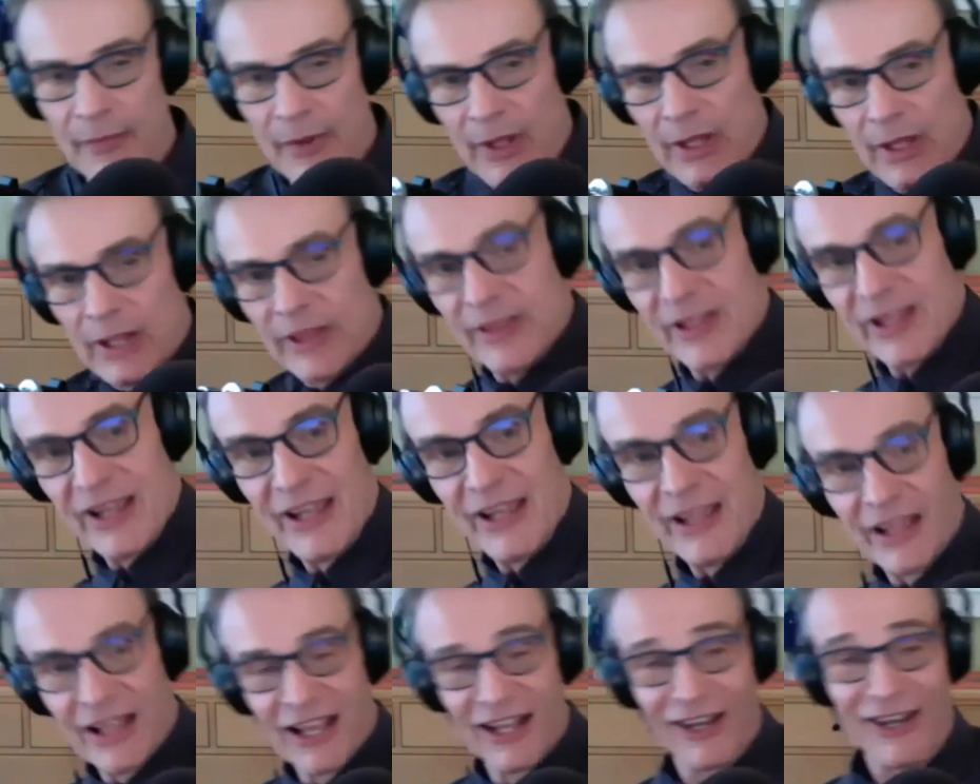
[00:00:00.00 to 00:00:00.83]

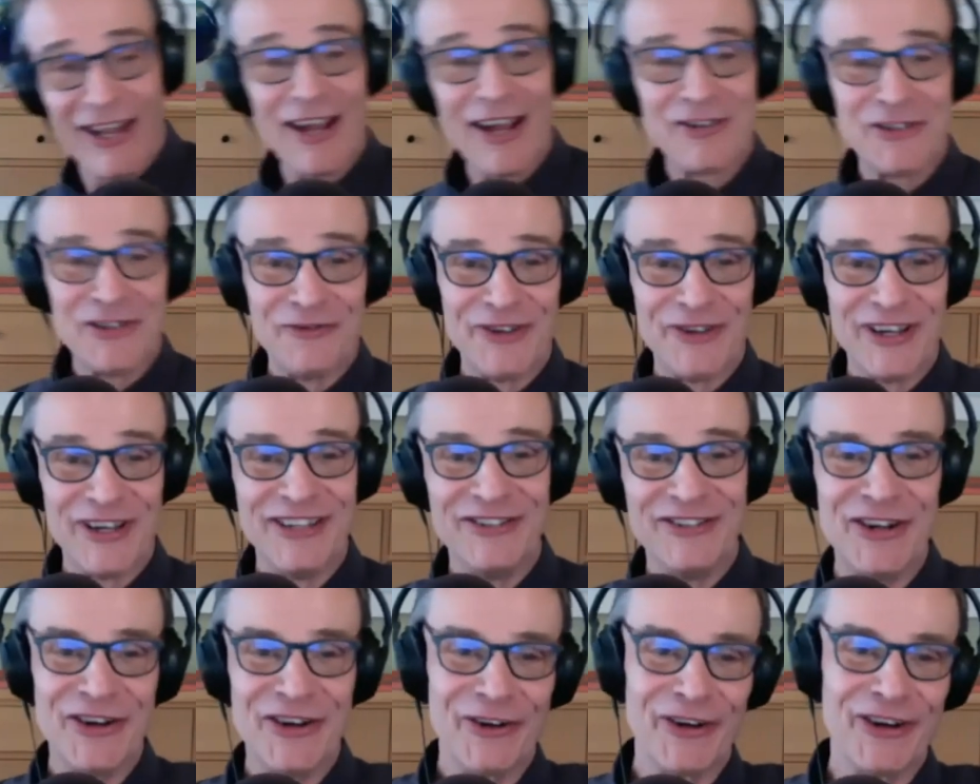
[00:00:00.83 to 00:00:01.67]
the collective
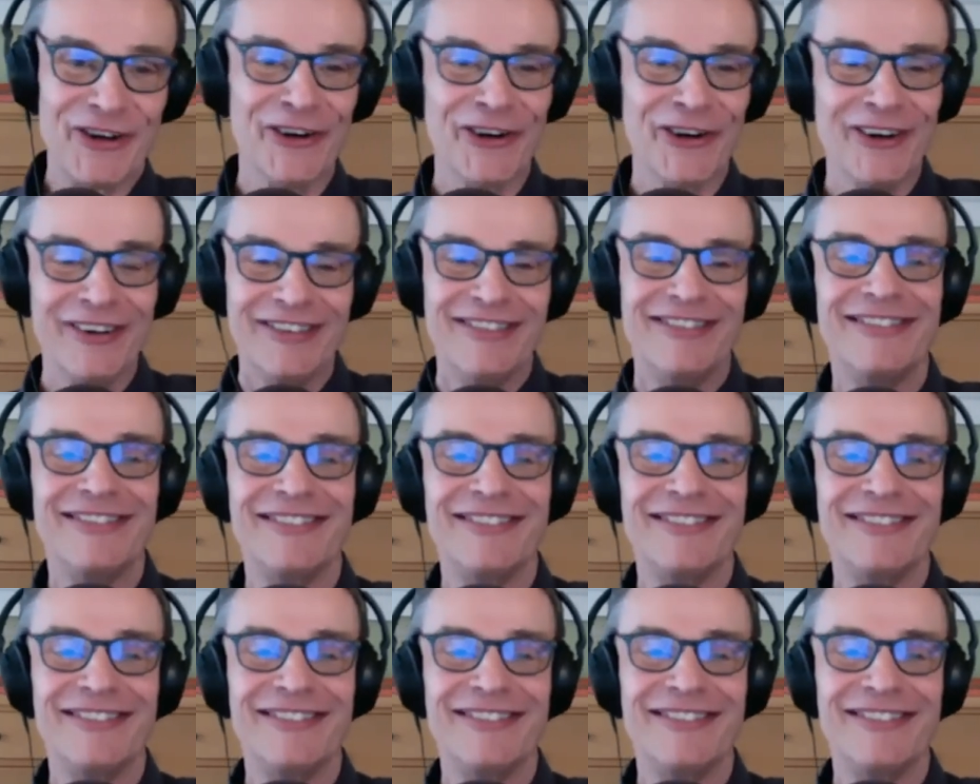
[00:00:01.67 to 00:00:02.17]
interior,